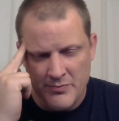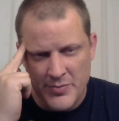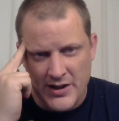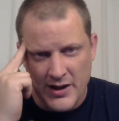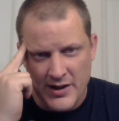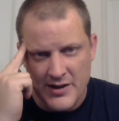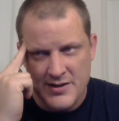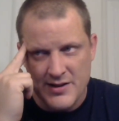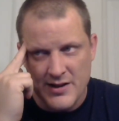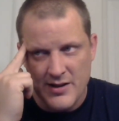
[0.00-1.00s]

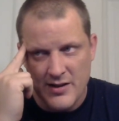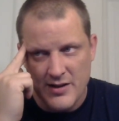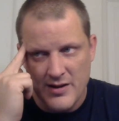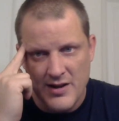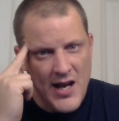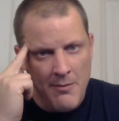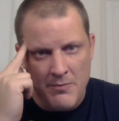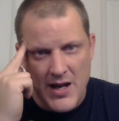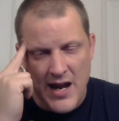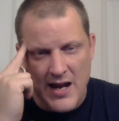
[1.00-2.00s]
because the
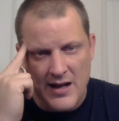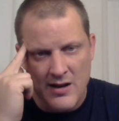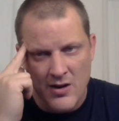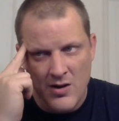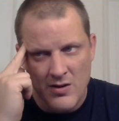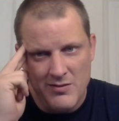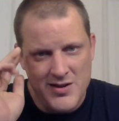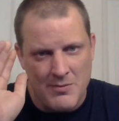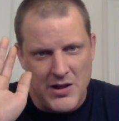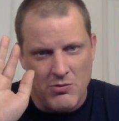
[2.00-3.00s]
NBA,
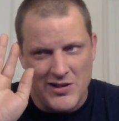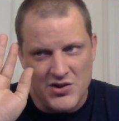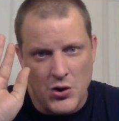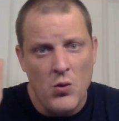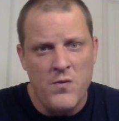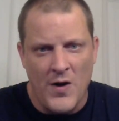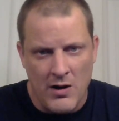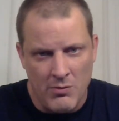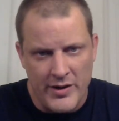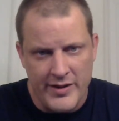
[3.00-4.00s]
to me, went too
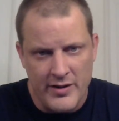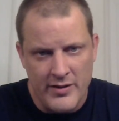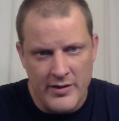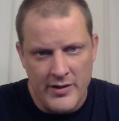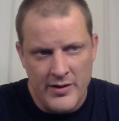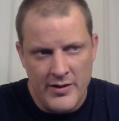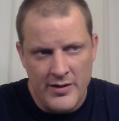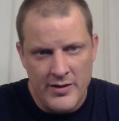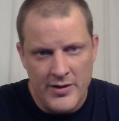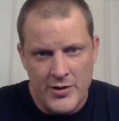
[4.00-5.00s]
far with it.
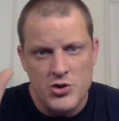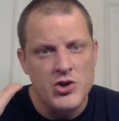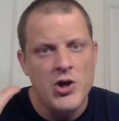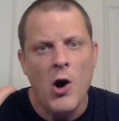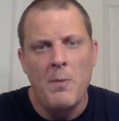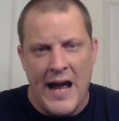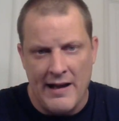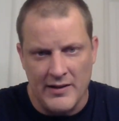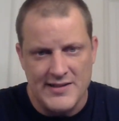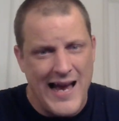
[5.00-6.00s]
There's no
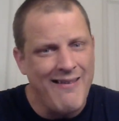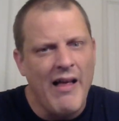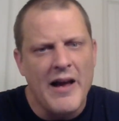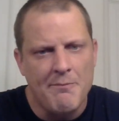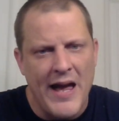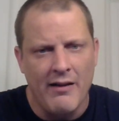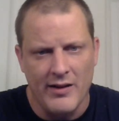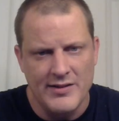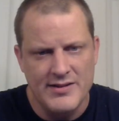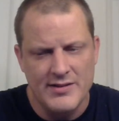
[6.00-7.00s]
balance. I like
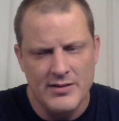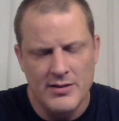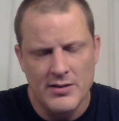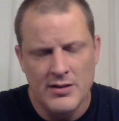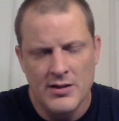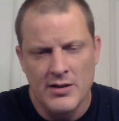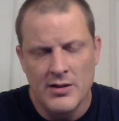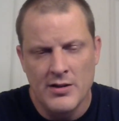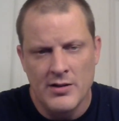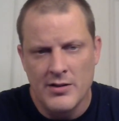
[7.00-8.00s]
balance.
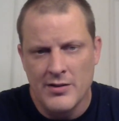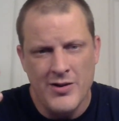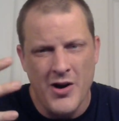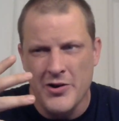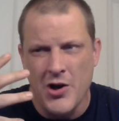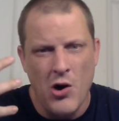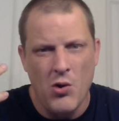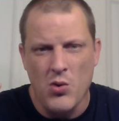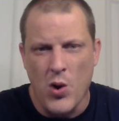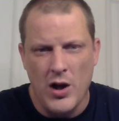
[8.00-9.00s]
There are
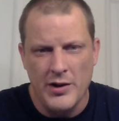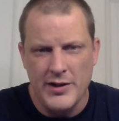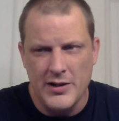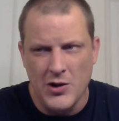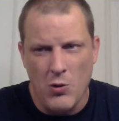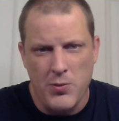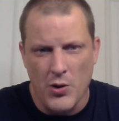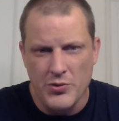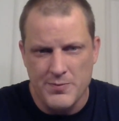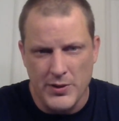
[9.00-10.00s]
no quality low
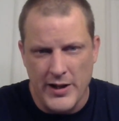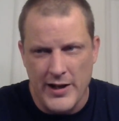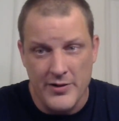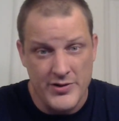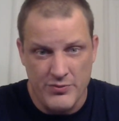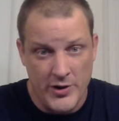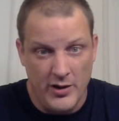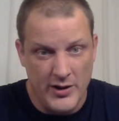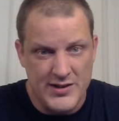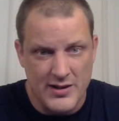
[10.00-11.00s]
post players,
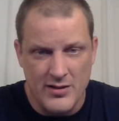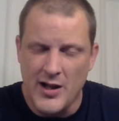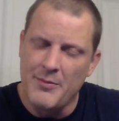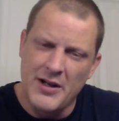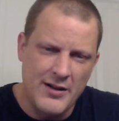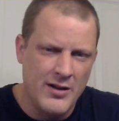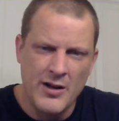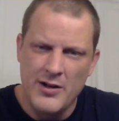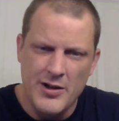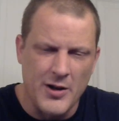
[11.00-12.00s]
realistically. I mean,
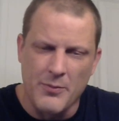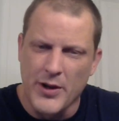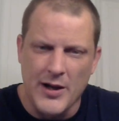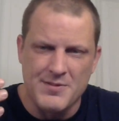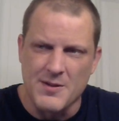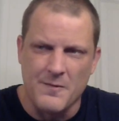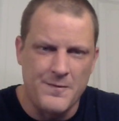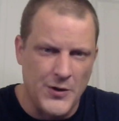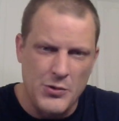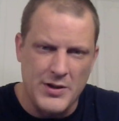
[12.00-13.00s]
you're going to bring up some
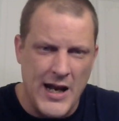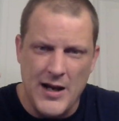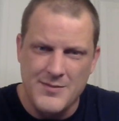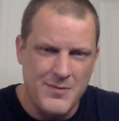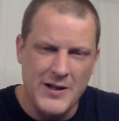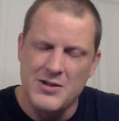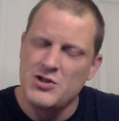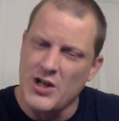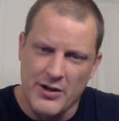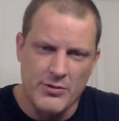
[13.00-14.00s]
fluke names, but in
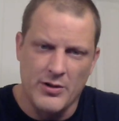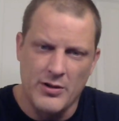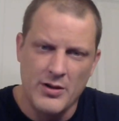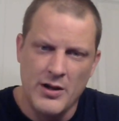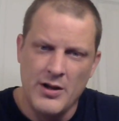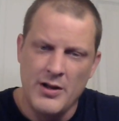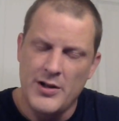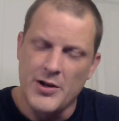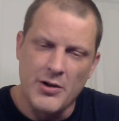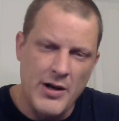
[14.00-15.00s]
general,
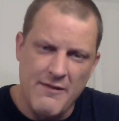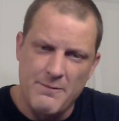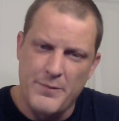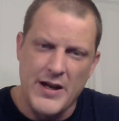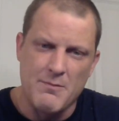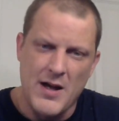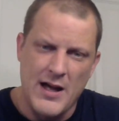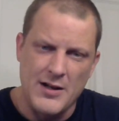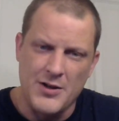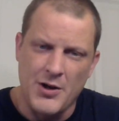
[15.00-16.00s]
you don't have big
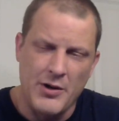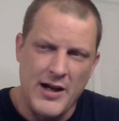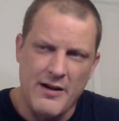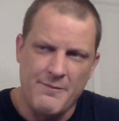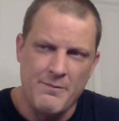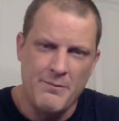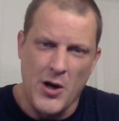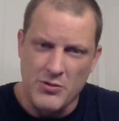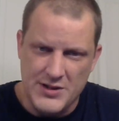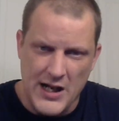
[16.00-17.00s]
men. You don't have
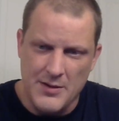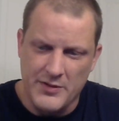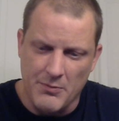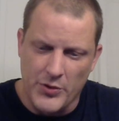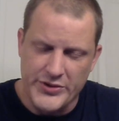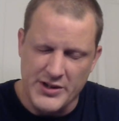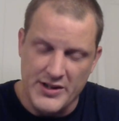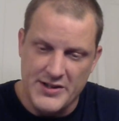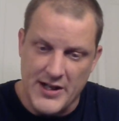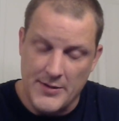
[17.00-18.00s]
post games for most of
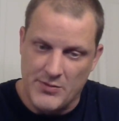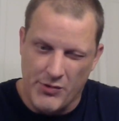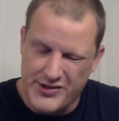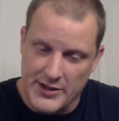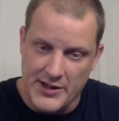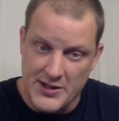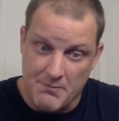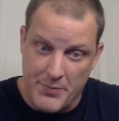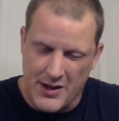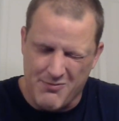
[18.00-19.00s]
these teams, most of these
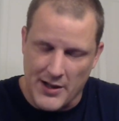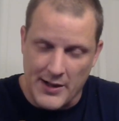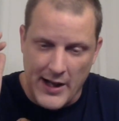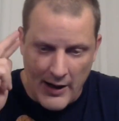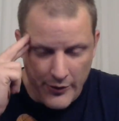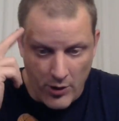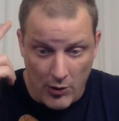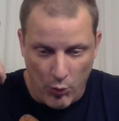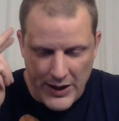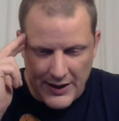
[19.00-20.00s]
big men now. They're
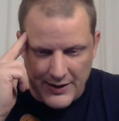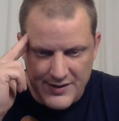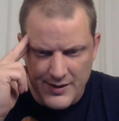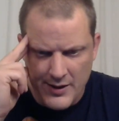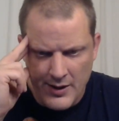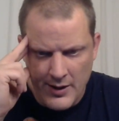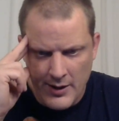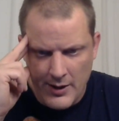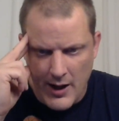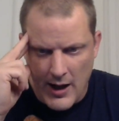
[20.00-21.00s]
all wings.
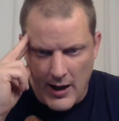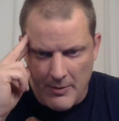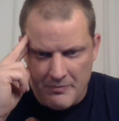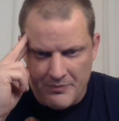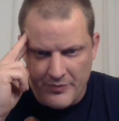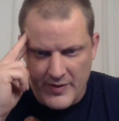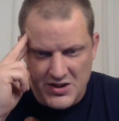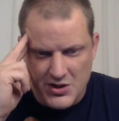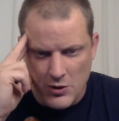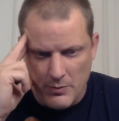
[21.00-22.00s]

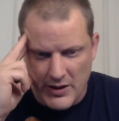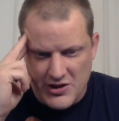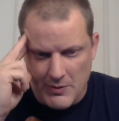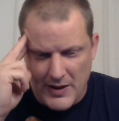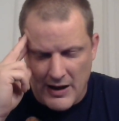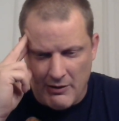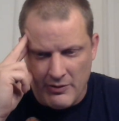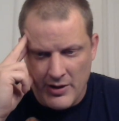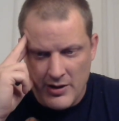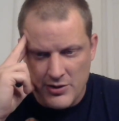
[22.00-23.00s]
It's too much
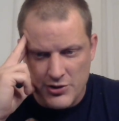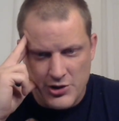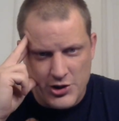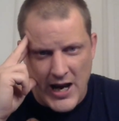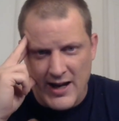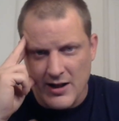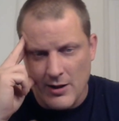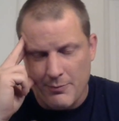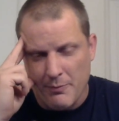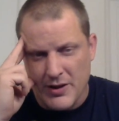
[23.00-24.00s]
about jacking
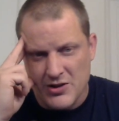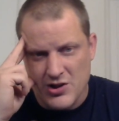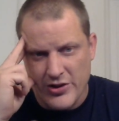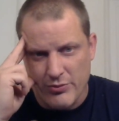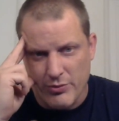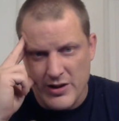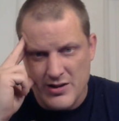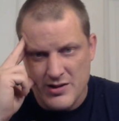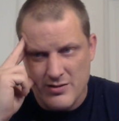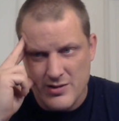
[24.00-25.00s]
up a bunch of
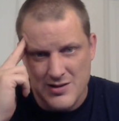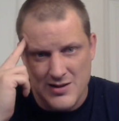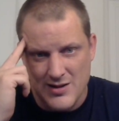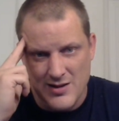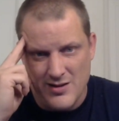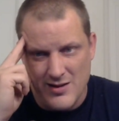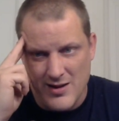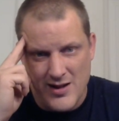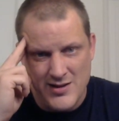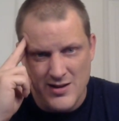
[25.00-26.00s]
threes. There's just
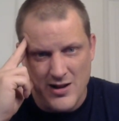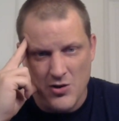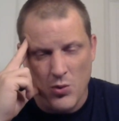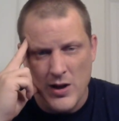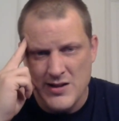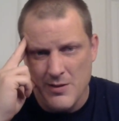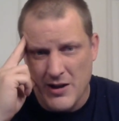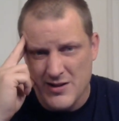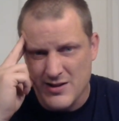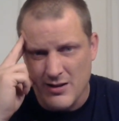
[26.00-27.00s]
isn't a crazy
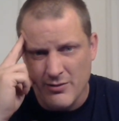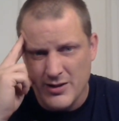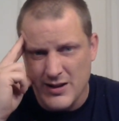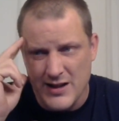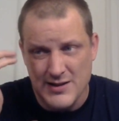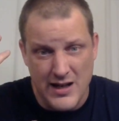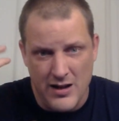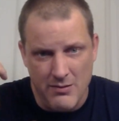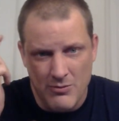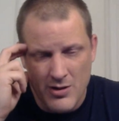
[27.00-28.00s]
amount of skill in today's
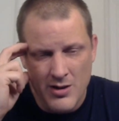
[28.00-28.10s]
game.